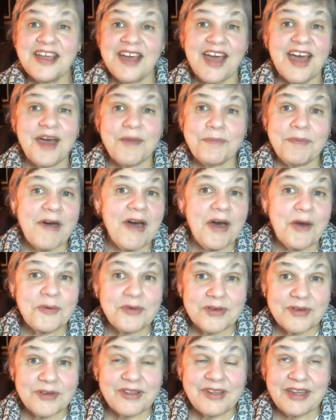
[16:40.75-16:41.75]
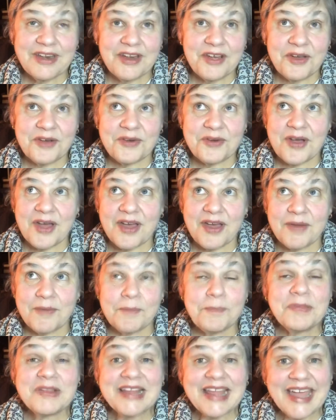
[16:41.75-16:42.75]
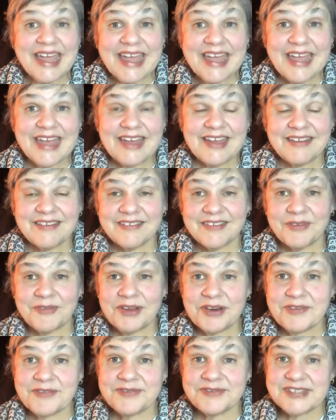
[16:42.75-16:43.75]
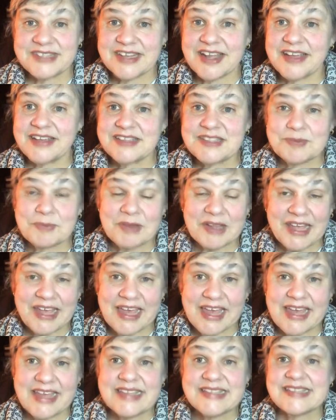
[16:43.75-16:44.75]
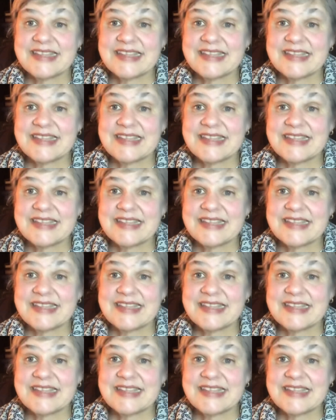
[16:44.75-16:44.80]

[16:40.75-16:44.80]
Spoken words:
a poet, a play, one of Stein's plays.